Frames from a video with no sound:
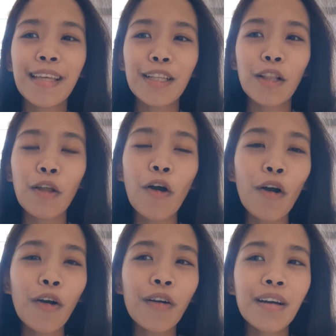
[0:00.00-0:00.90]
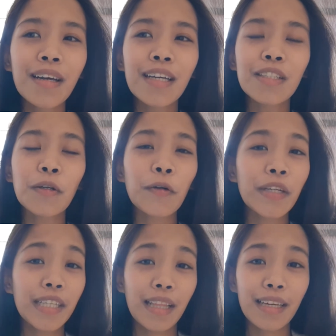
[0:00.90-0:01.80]
that long. It's
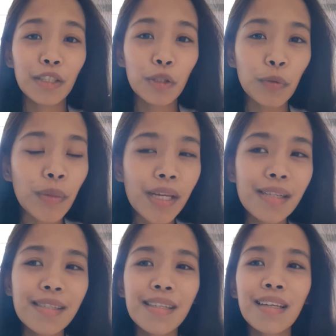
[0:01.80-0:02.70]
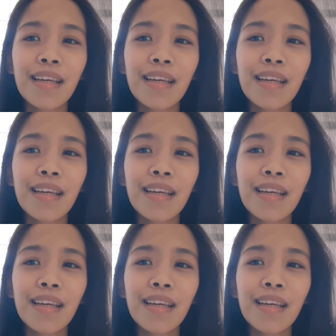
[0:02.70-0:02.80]
already like 2 weeks,